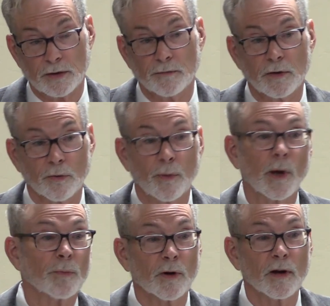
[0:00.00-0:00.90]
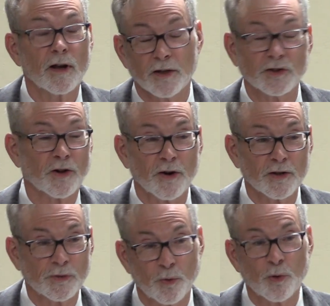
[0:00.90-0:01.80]
If you remember, A Star
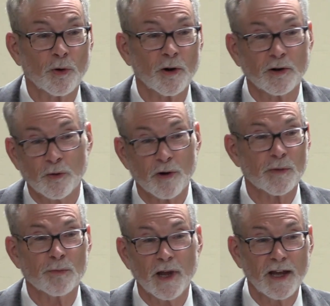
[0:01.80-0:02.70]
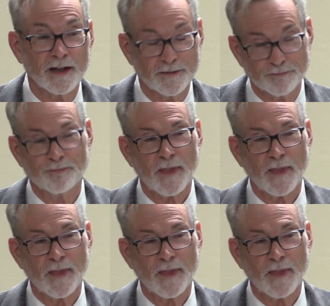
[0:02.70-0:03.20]
is Born, Norman Maine